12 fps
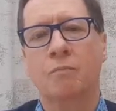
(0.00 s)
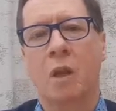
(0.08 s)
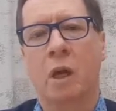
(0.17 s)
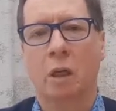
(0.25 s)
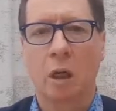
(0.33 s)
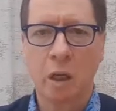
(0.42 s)

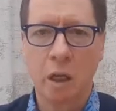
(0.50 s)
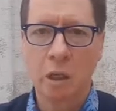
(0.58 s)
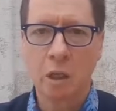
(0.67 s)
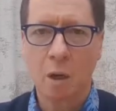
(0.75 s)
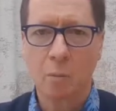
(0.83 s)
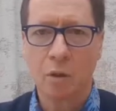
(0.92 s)
and clearly
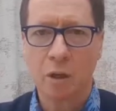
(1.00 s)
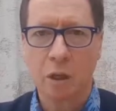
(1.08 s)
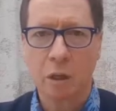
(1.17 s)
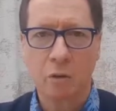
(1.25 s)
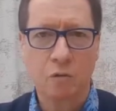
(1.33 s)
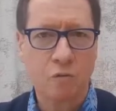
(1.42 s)
something
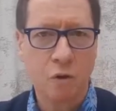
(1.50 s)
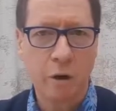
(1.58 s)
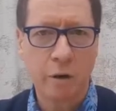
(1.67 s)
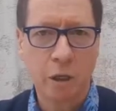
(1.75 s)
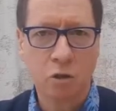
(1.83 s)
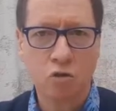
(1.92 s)

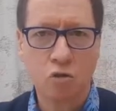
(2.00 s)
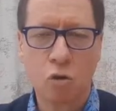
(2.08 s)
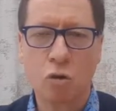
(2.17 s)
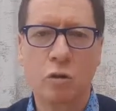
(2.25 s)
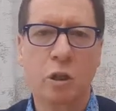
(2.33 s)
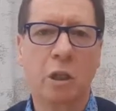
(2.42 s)
very
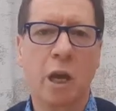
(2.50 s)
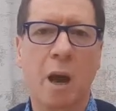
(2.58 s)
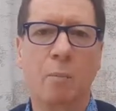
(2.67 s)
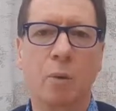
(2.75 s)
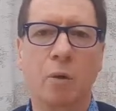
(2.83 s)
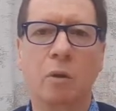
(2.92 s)
extraordinary has
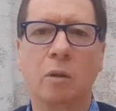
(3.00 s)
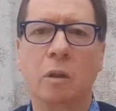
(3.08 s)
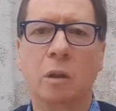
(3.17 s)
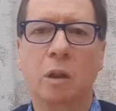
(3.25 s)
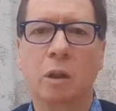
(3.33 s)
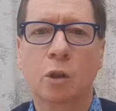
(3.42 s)
happened
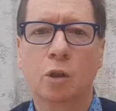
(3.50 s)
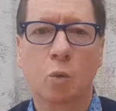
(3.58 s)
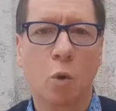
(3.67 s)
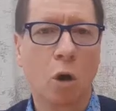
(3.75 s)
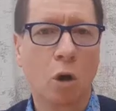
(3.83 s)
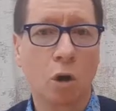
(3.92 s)
to
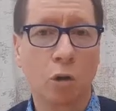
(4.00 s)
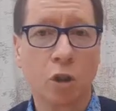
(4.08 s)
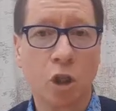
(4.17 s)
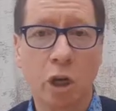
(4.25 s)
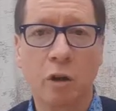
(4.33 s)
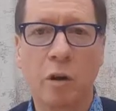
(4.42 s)
what God
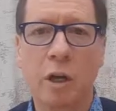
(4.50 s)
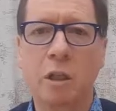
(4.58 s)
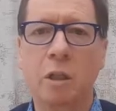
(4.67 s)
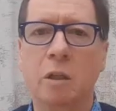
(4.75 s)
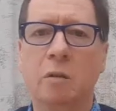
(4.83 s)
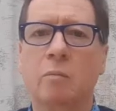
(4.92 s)

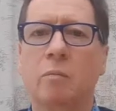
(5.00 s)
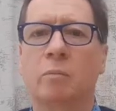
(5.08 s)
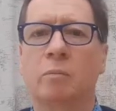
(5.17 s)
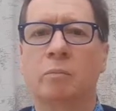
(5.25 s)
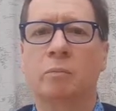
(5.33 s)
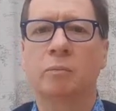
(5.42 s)
generated.
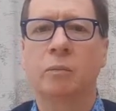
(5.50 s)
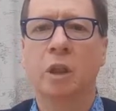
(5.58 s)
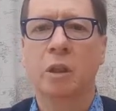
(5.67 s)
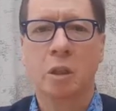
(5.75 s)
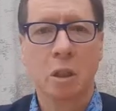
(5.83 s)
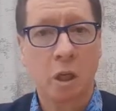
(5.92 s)
It
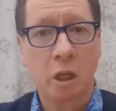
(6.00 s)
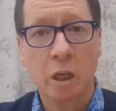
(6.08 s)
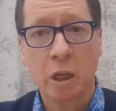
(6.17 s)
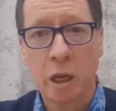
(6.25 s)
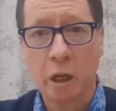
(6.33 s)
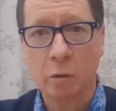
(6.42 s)
has clearly
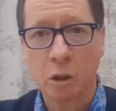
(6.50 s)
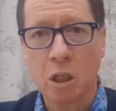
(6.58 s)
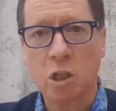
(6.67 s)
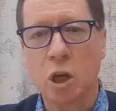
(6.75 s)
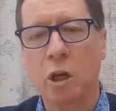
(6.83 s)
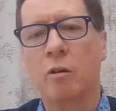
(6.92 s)
now
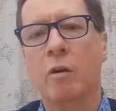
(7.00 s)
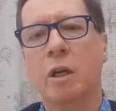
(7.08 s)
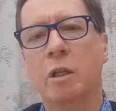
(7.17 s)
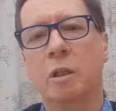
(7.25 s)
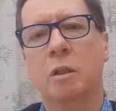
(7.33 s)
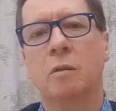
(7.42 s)

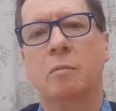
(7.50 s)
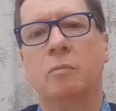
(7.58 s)
degenerated.